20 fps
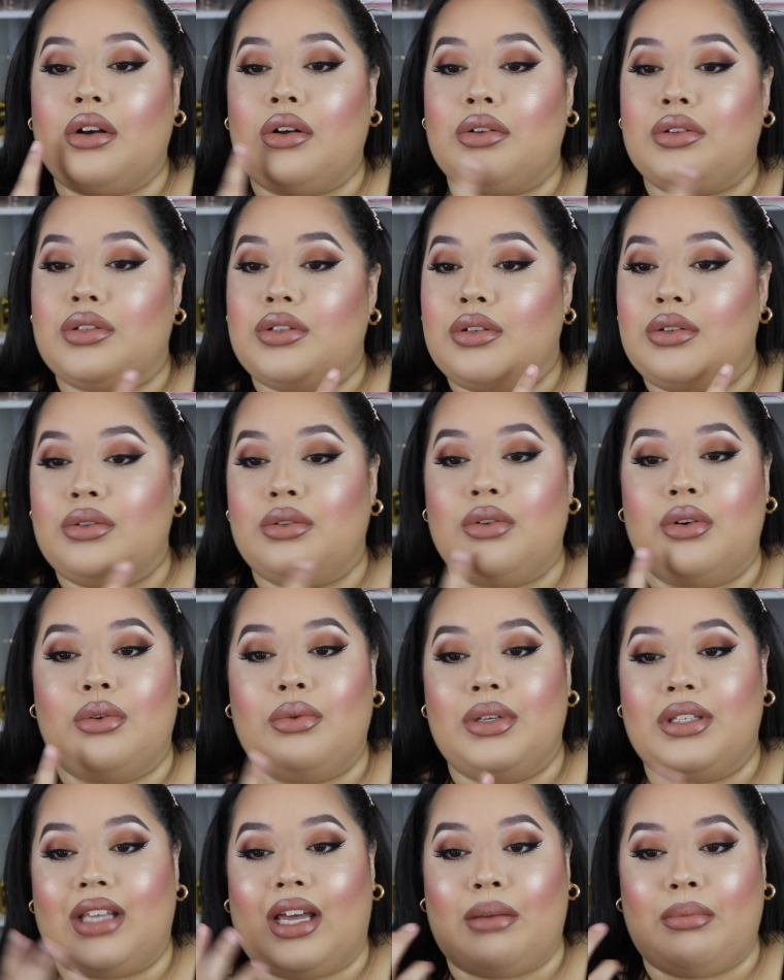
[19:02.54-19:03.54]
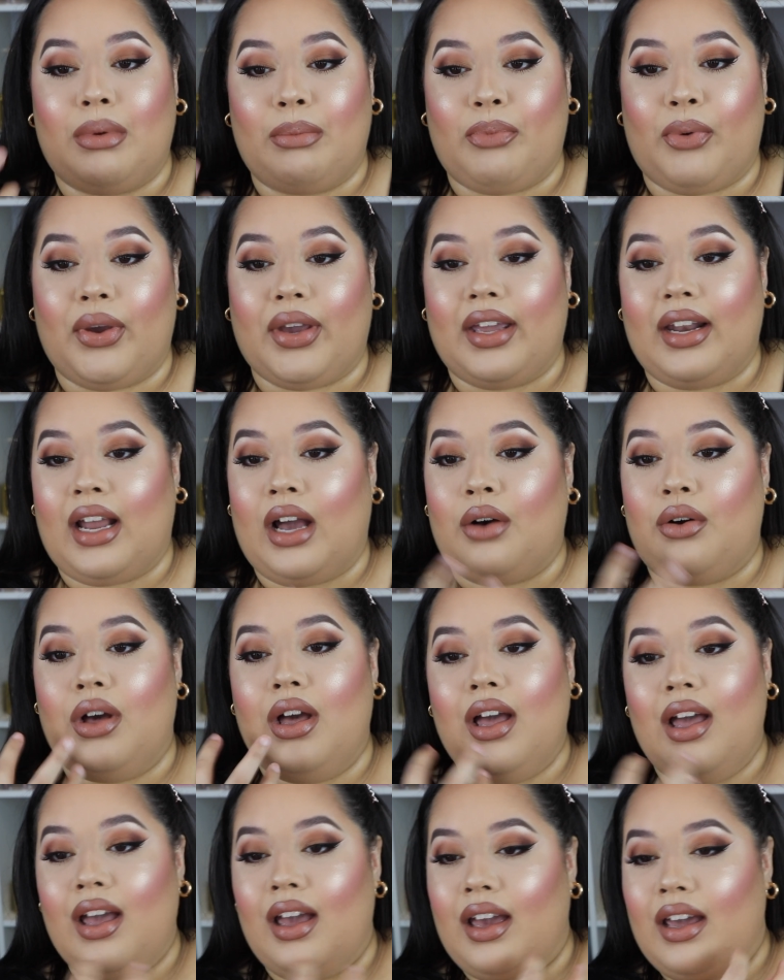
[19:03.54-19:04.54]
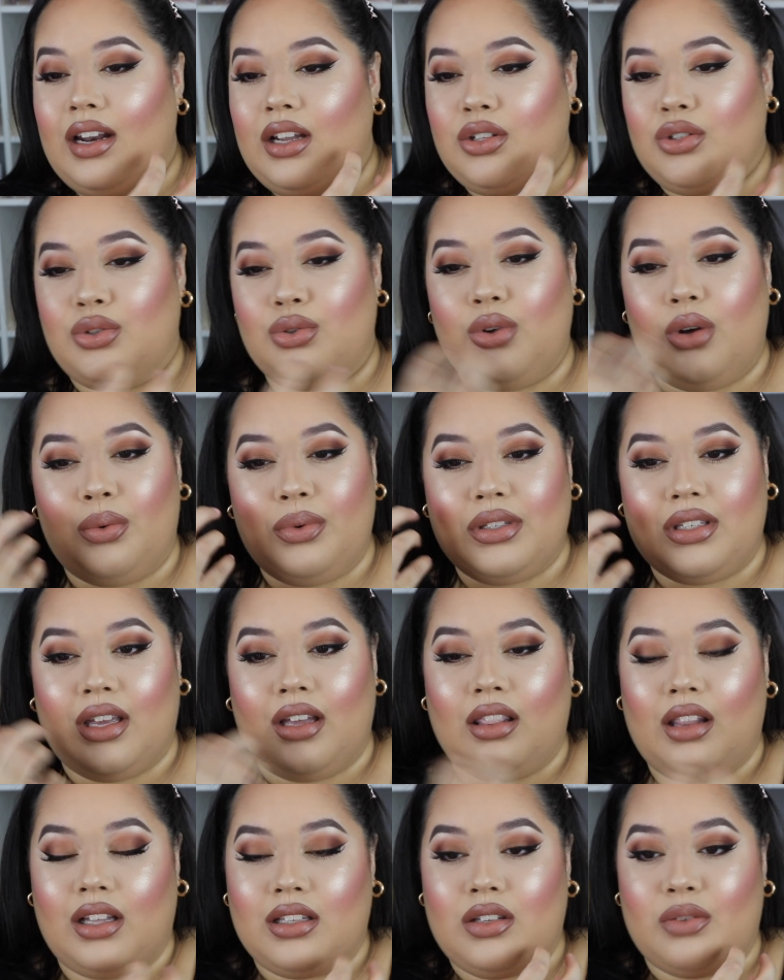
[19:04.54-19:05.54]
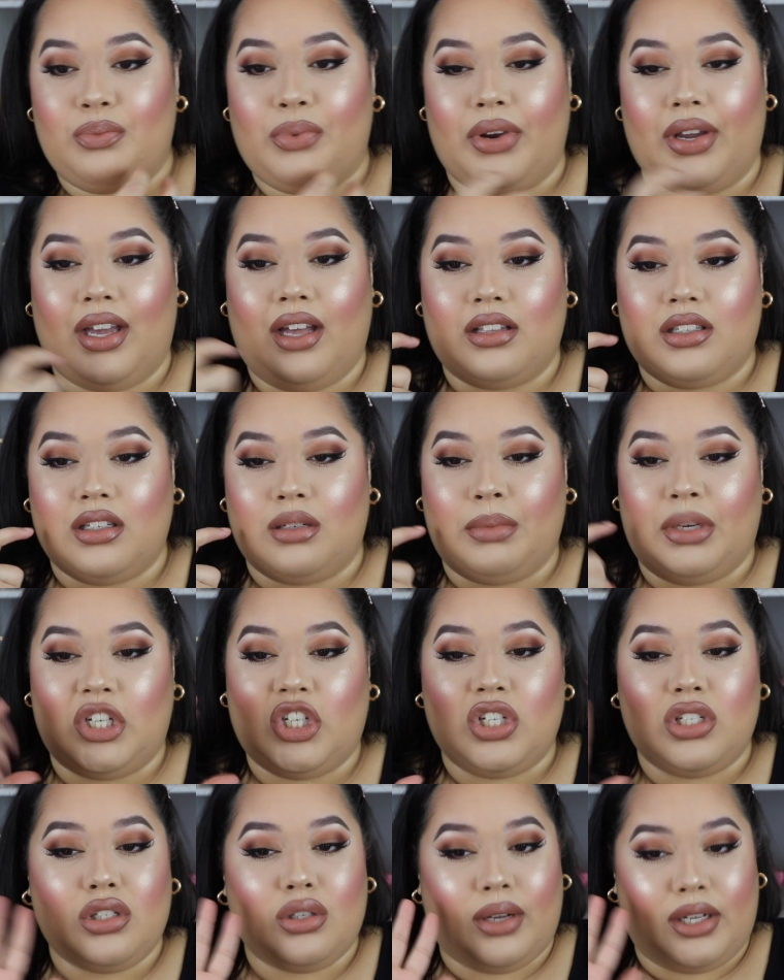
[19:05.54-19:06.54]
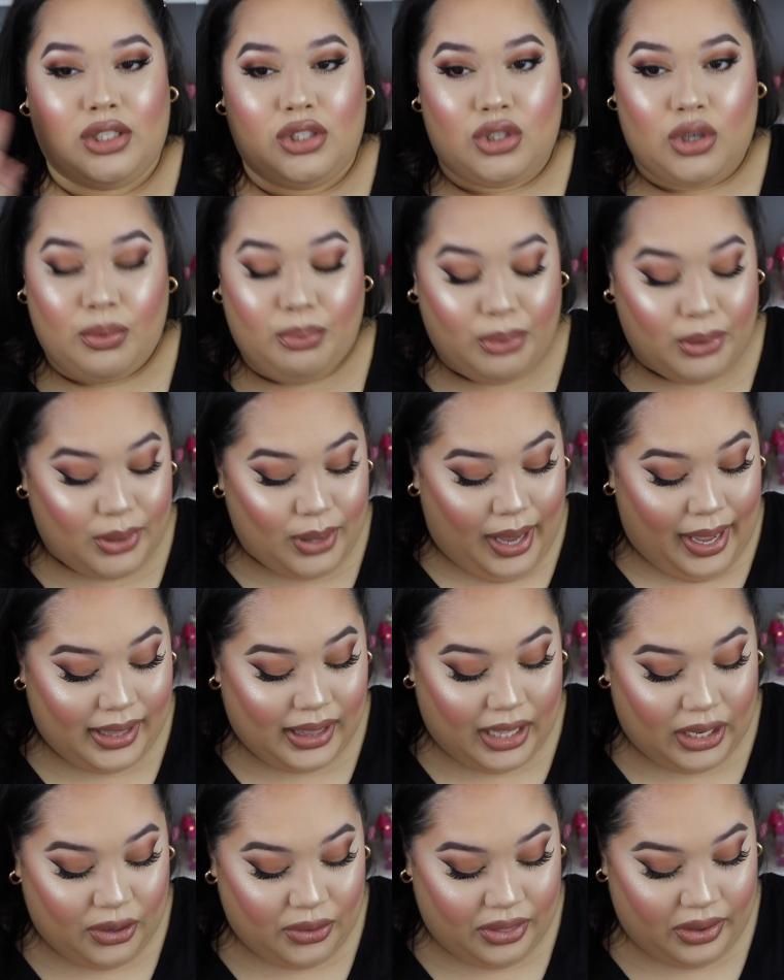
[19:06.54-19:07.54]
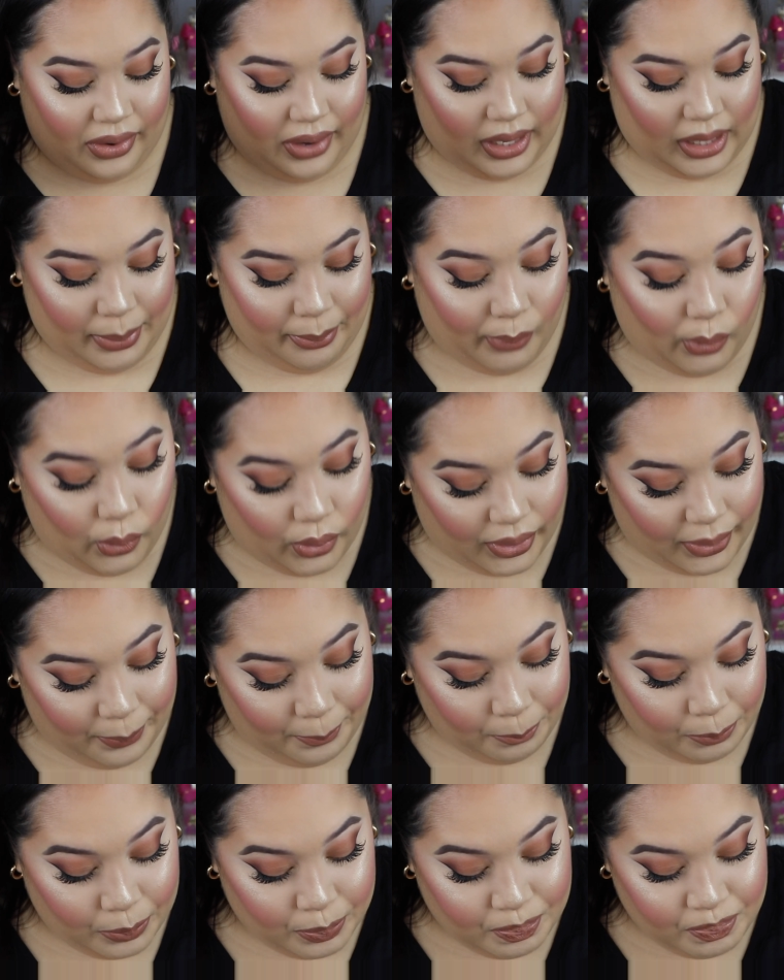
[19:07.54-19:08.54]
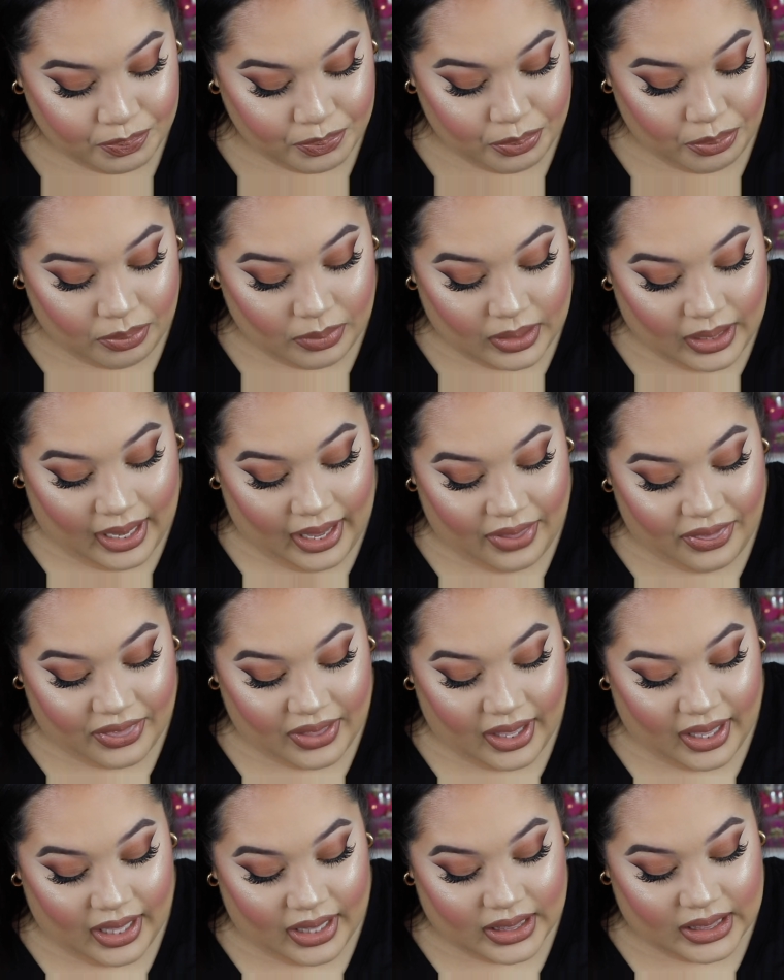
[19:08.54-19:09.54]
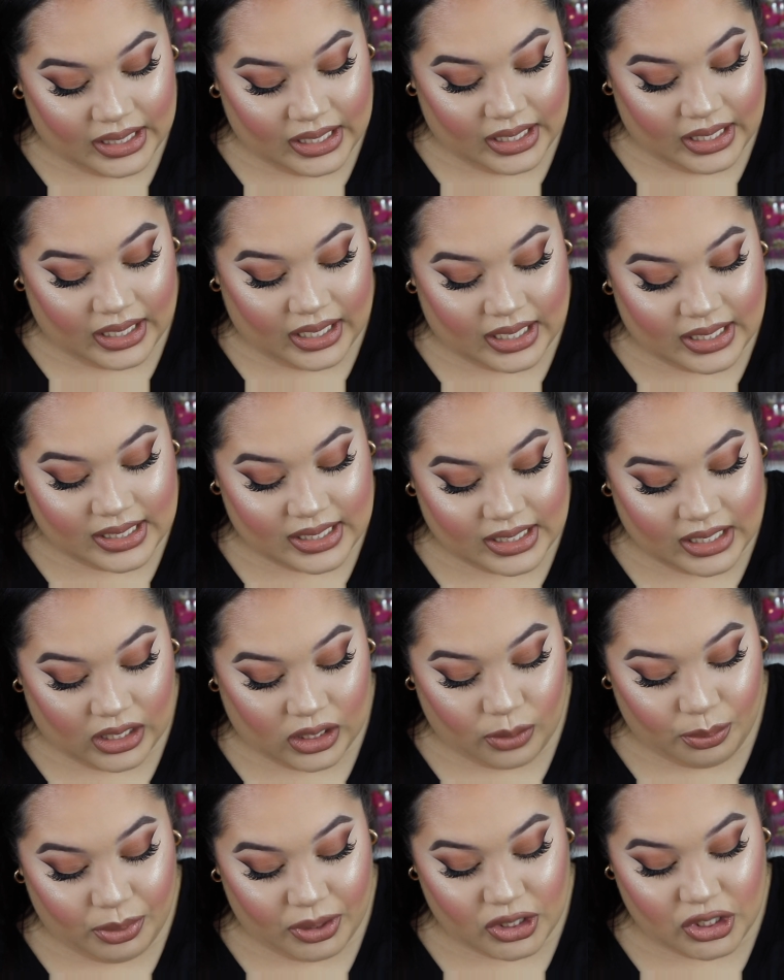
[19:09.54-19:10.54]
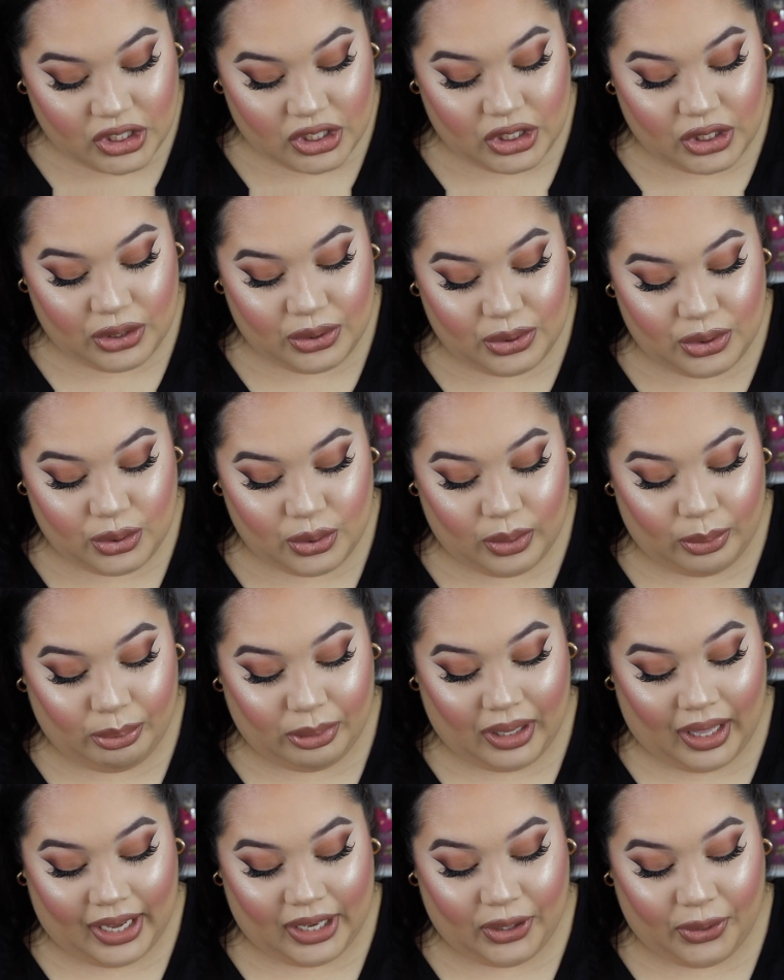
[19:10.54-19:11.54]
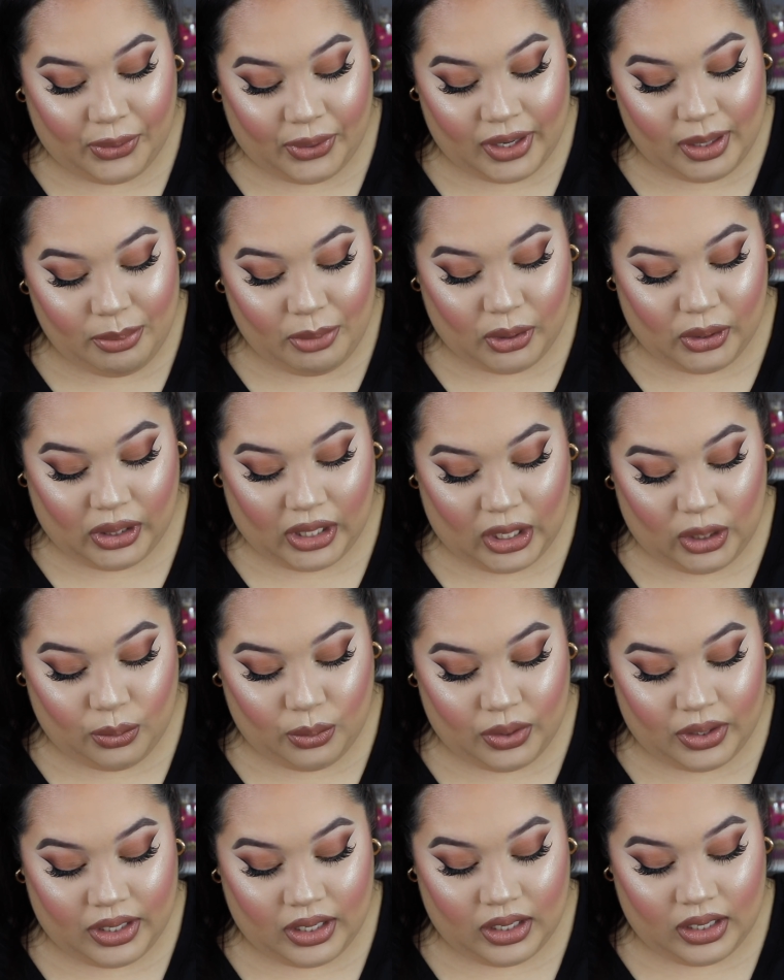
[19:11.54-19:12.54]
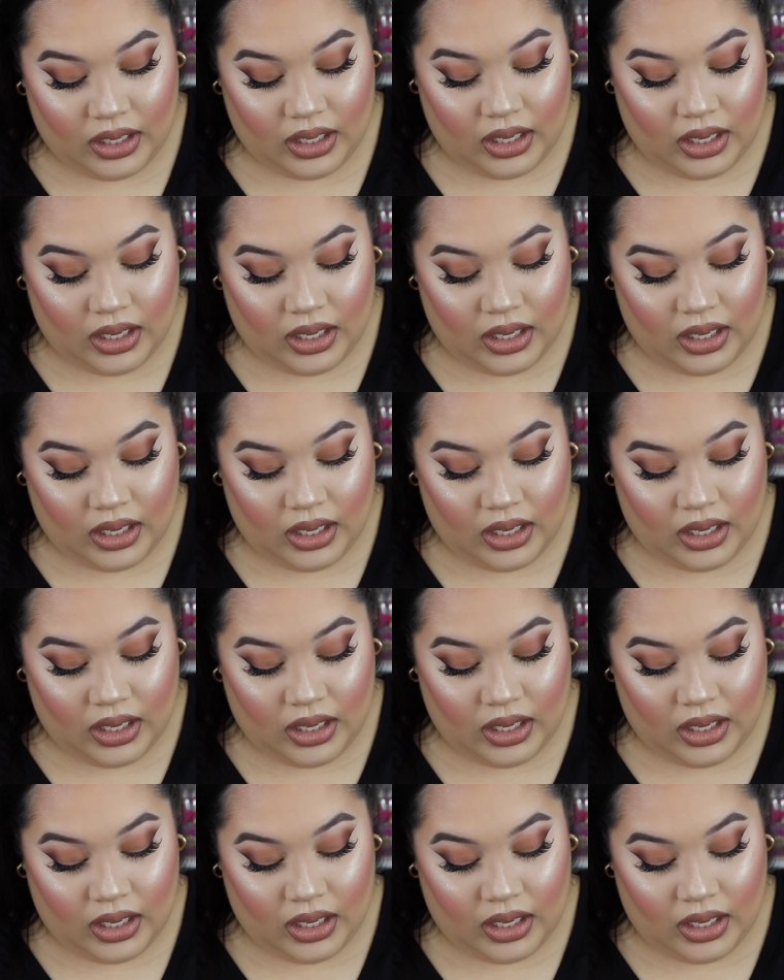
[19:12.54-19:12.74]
also always had me breaking out, and I do always get lots of breakouts in my chin, so I don't put a highlighter there anymore. And then the concealer brush is used to apply cream or liquid